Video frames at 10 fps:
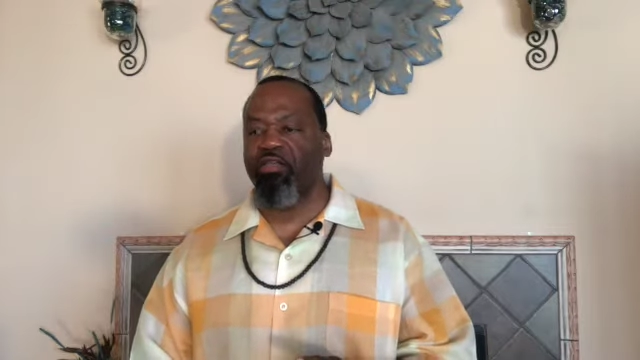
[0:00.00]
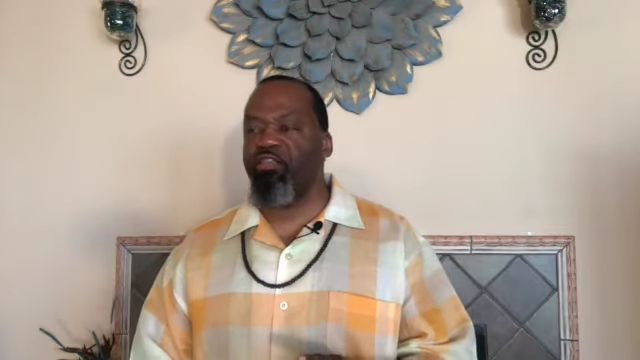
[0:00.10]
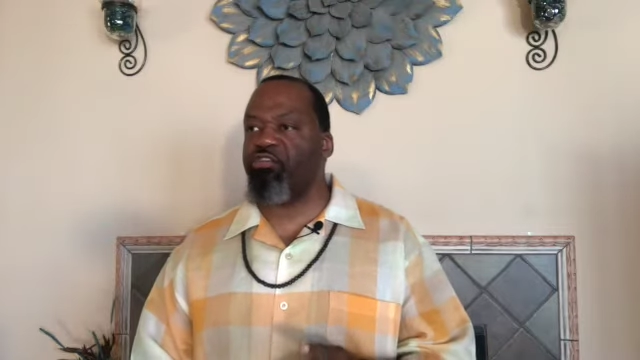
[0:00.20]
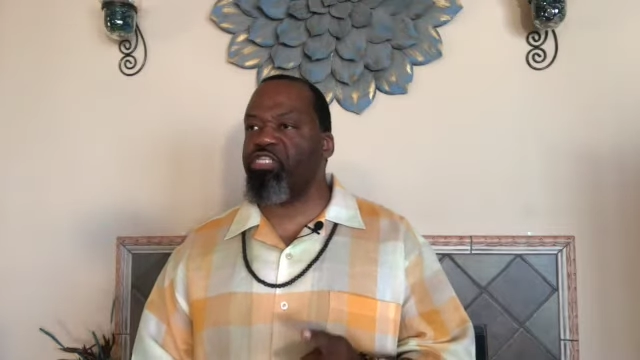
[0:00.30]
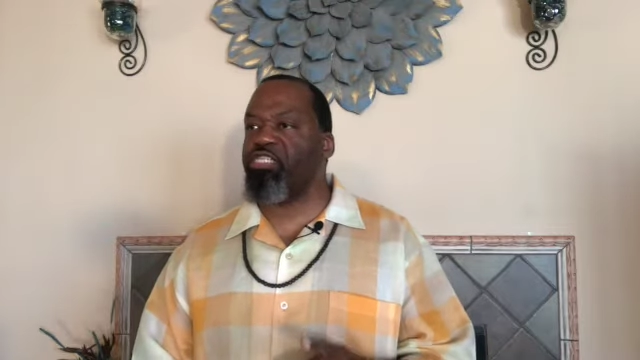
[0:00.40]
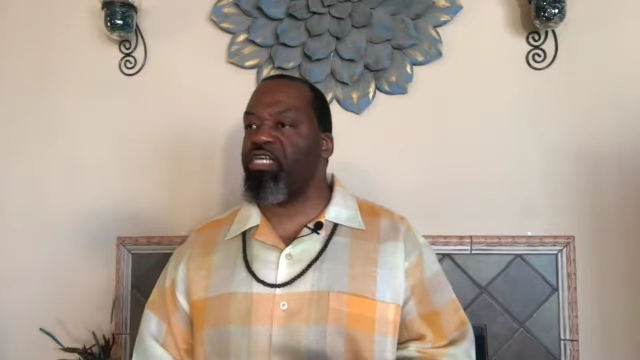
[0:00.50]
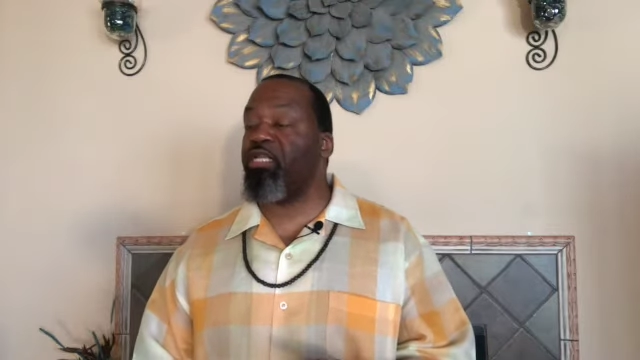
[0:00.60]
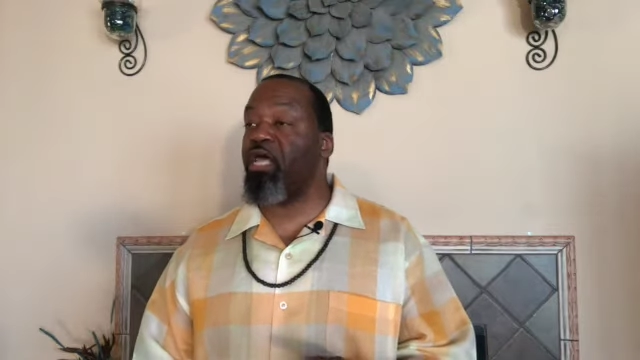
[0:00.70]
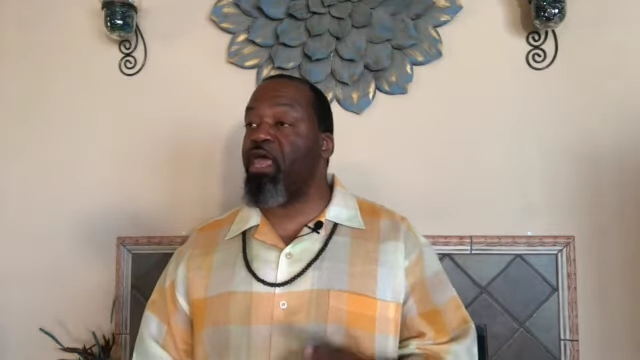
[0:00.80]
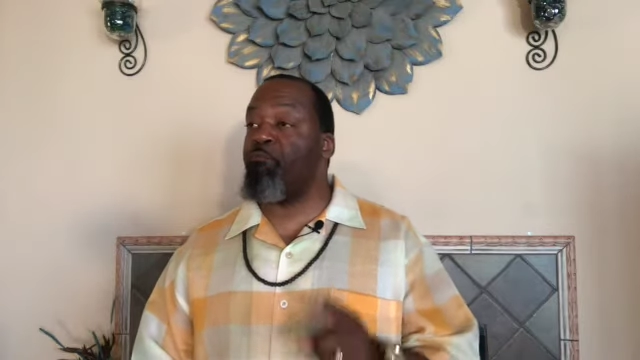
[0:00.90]
There's
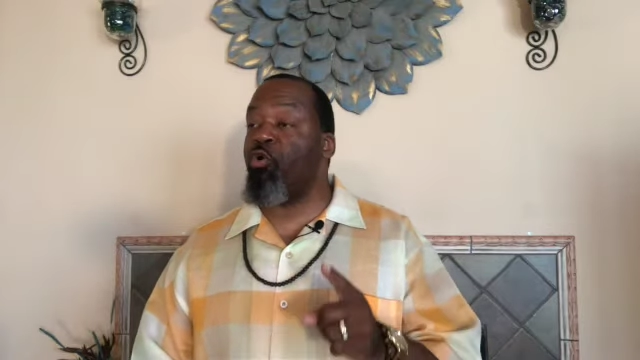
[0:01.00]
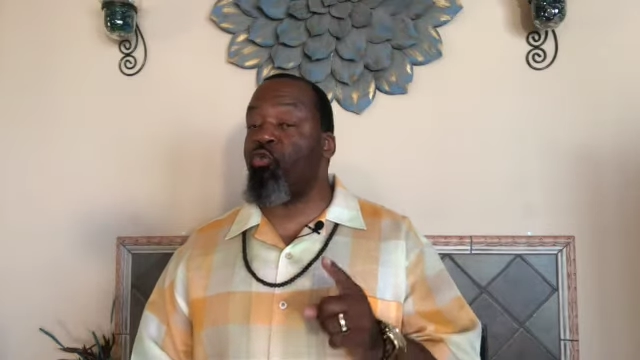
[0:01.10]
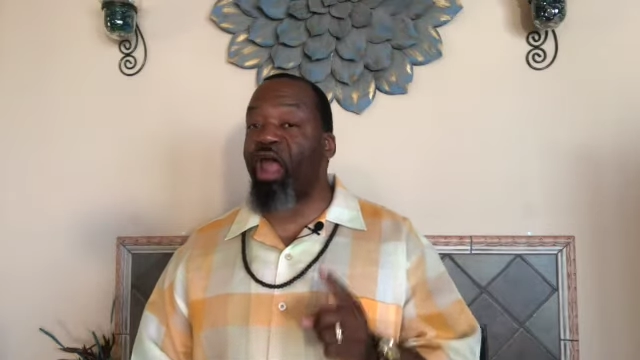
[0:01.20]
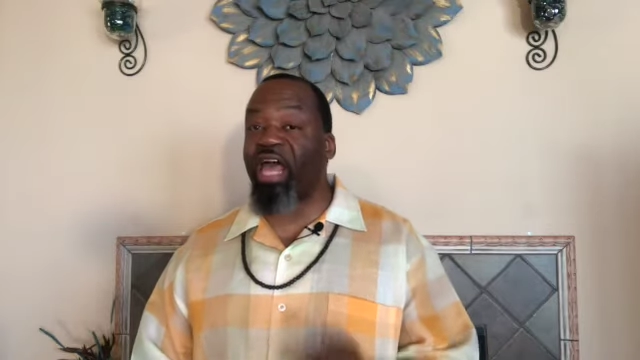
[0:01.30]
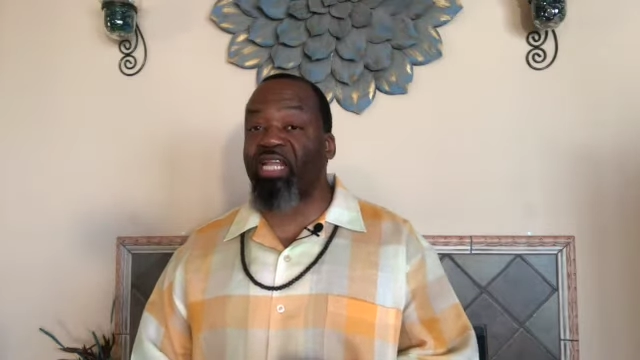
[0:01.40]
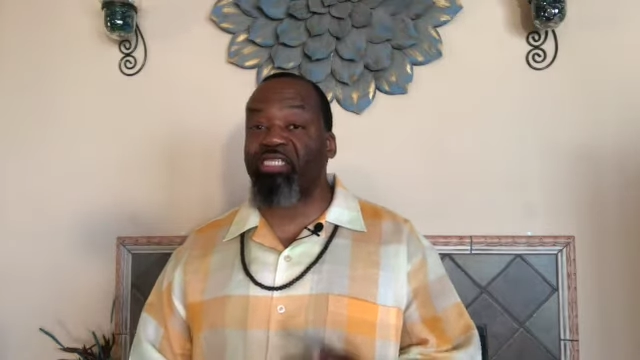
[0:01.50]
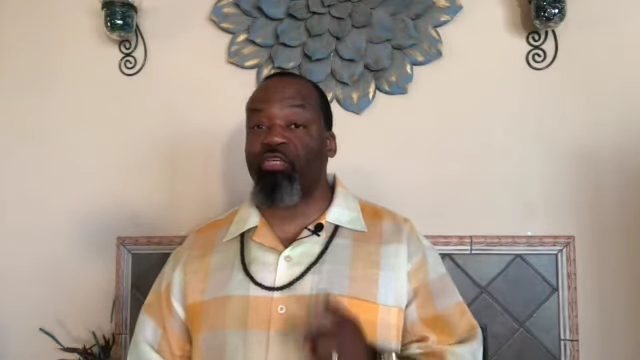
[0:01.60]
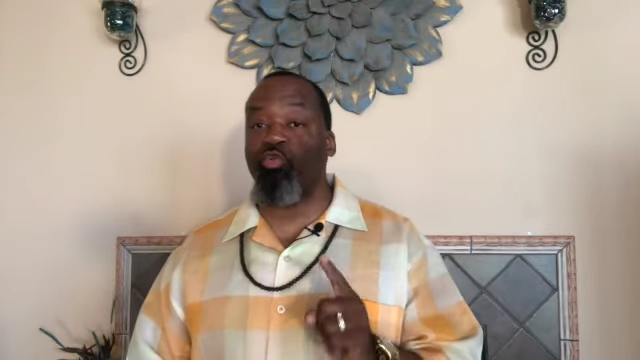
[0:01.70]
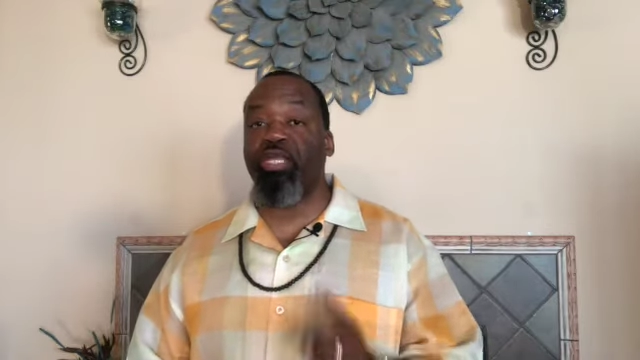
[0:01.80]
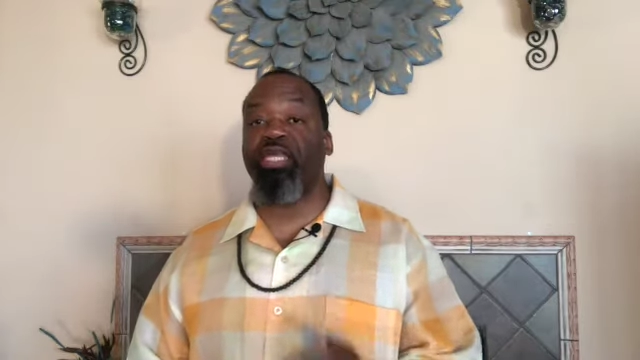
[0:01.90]
still a morality
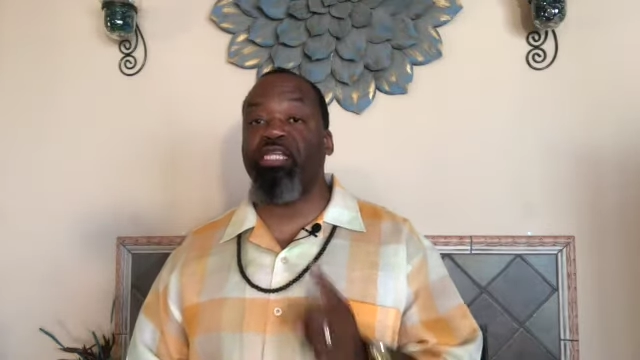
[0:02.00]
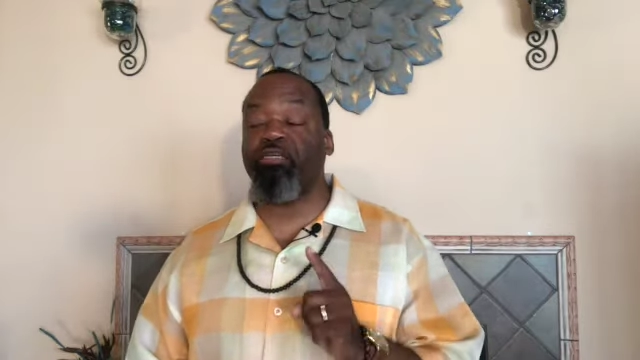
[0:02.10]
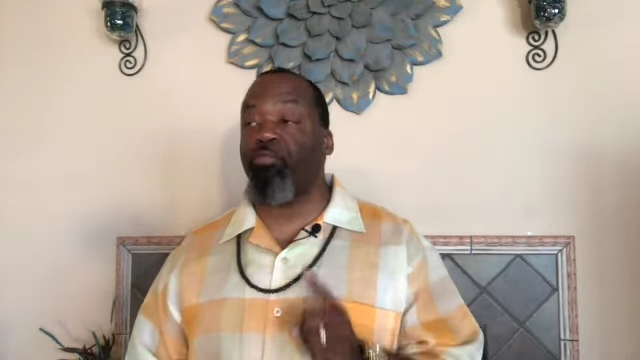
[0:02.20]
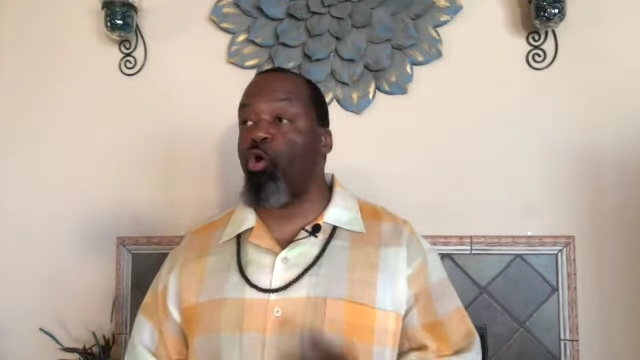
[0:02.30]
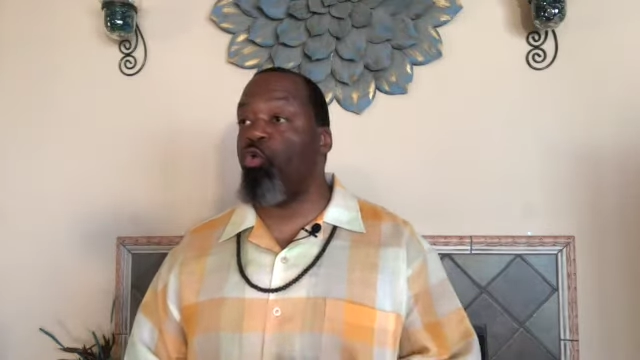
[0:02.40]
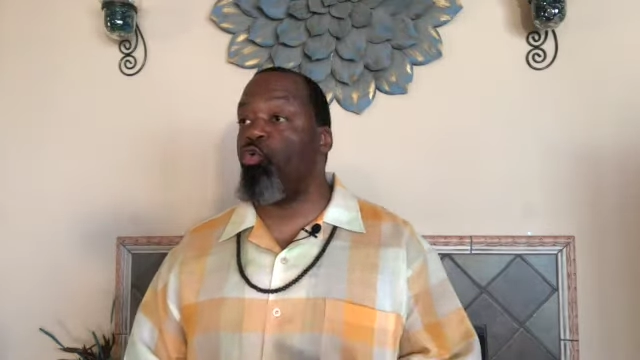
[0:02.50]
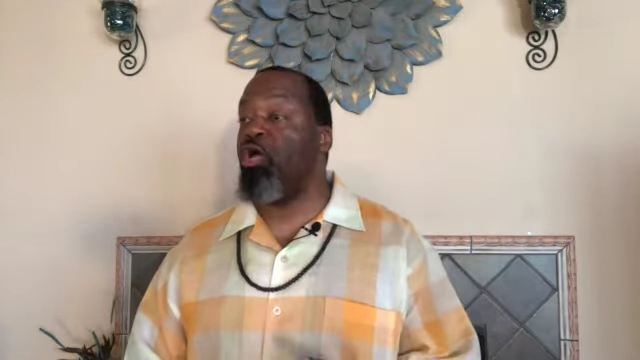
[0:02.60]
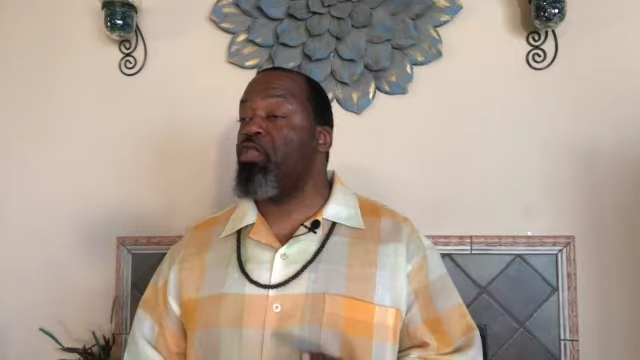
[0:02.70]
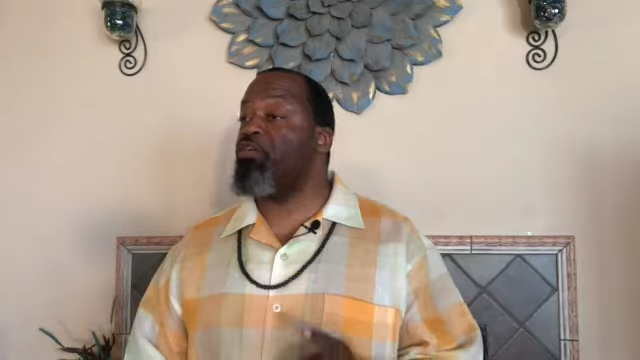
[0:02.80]
we need to hold.